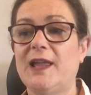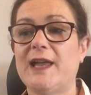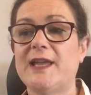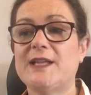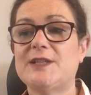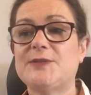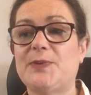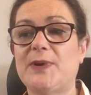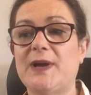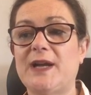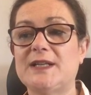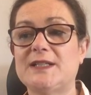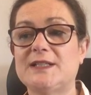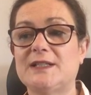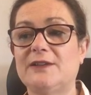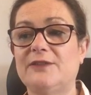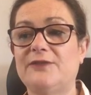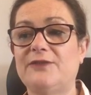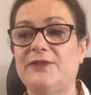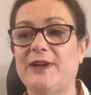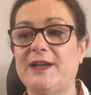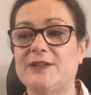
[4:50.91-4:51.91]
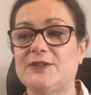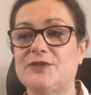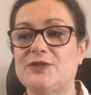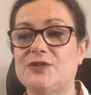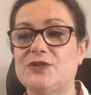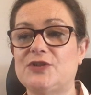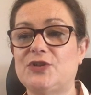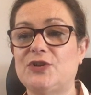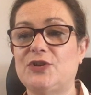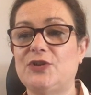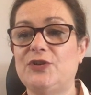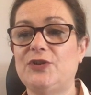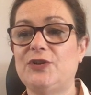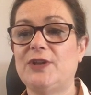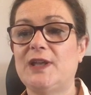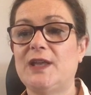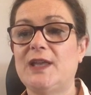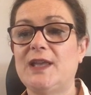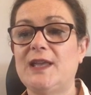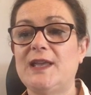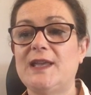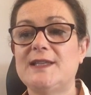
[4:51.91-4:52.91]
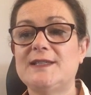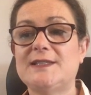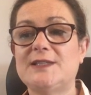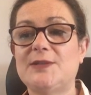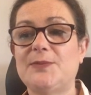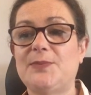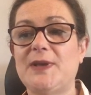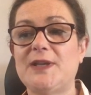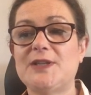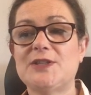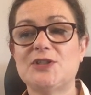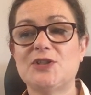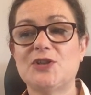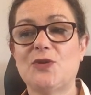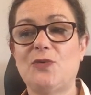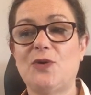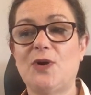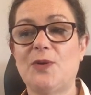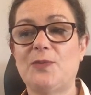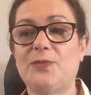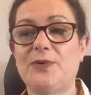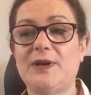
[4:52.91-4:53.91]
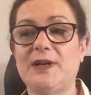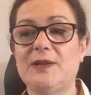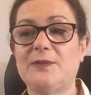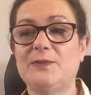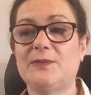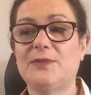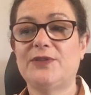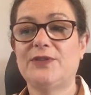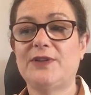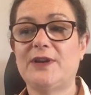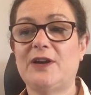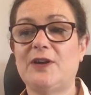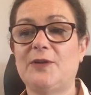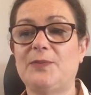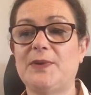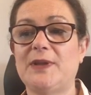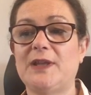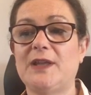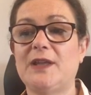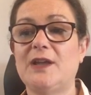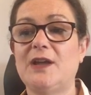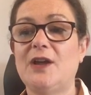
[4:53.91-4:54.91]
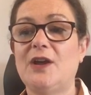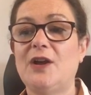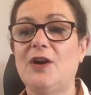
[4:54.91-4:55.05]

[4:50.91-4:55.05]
And practical factors too, is the patient cooperating with therapy,